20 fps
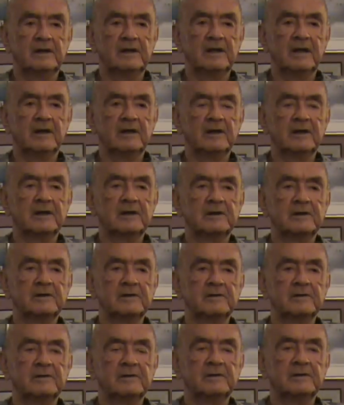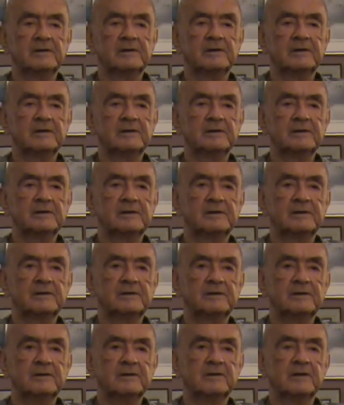down into
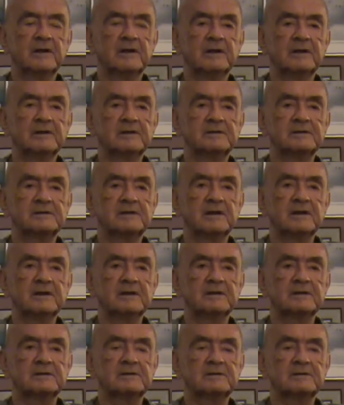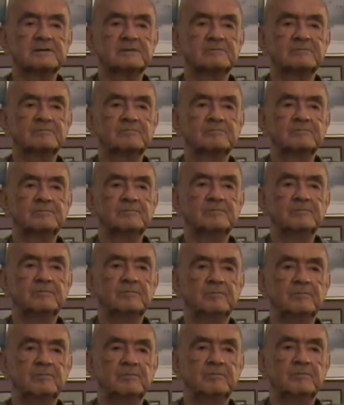the United States
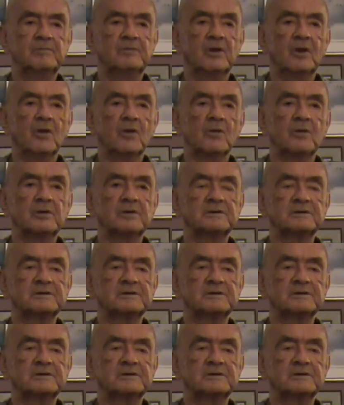lower